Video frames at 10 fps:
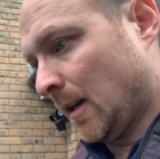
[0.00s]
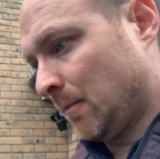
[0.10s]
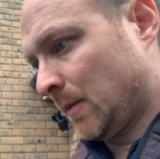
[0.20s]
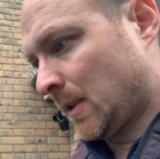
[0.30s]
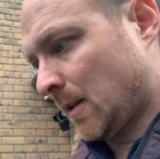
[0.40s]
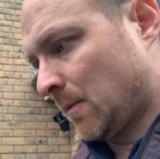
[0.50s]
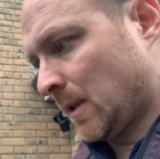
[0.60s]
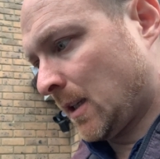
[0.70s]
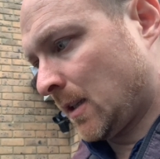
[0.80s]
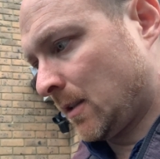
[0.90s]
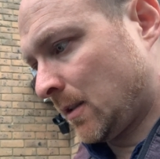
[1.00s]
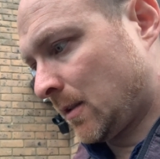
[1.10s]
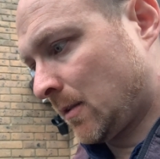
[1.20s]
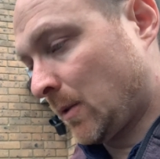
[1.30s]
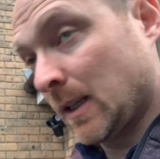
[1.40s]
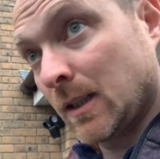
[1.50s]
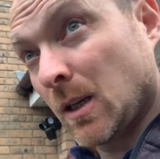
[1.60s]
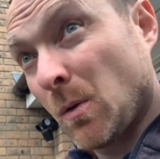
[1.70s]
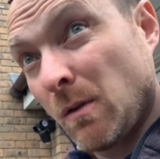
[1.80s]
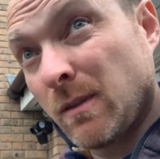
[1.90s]
So we can just quickly
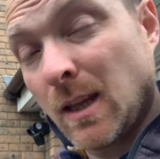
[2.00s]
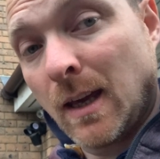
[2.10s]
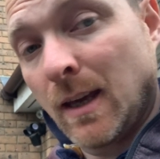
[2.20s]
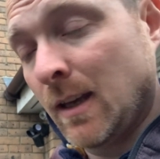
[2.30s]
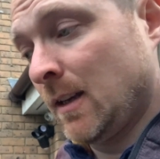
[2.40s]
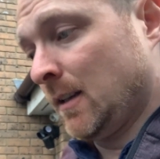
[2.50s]
go over there